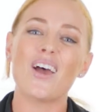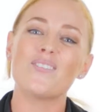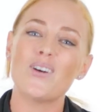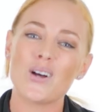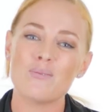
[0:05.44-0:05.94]

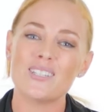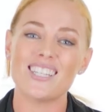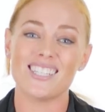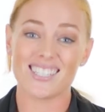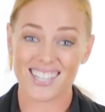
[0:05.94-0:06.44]
and welcome to
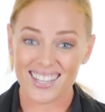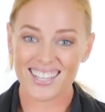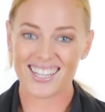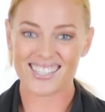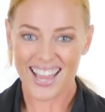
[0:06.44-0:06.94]
this
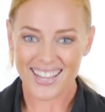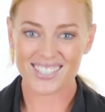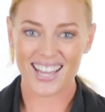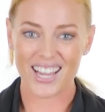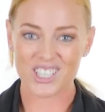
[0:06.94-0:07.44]
Sunkids
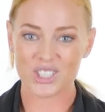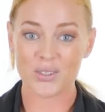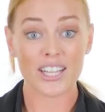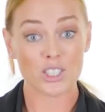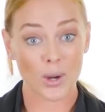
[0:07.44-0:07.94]

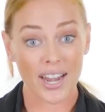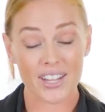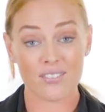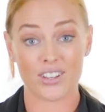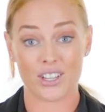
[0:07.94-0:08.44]
educational and
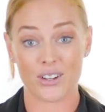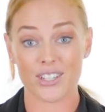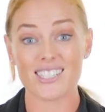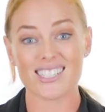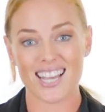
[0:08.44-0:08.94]
training video
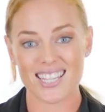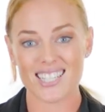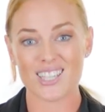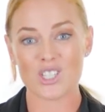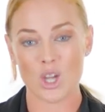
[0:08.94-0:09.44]

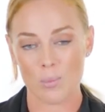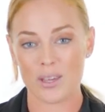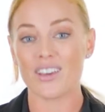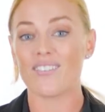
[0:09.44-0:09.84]
discussing the topic of